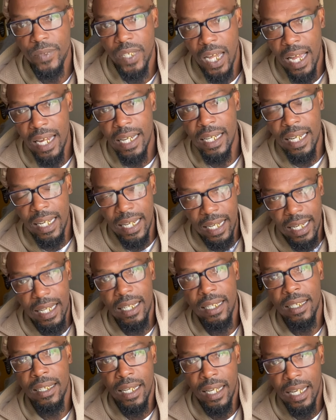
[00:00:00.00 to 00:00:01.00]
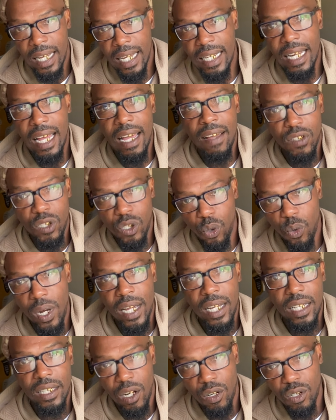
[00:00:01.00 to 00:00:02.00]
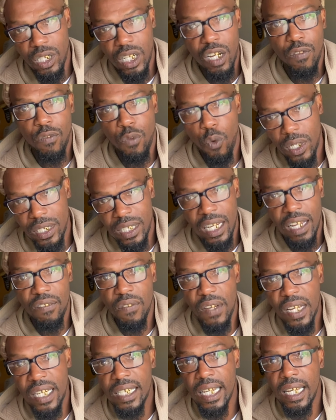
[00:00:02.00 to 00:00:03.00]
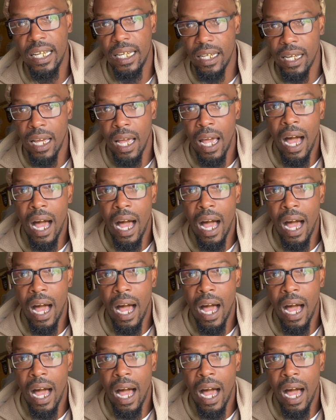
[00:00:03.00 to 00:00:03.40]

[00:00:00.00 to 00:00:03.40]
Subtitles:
And then 11, 12, 13, 14, 15,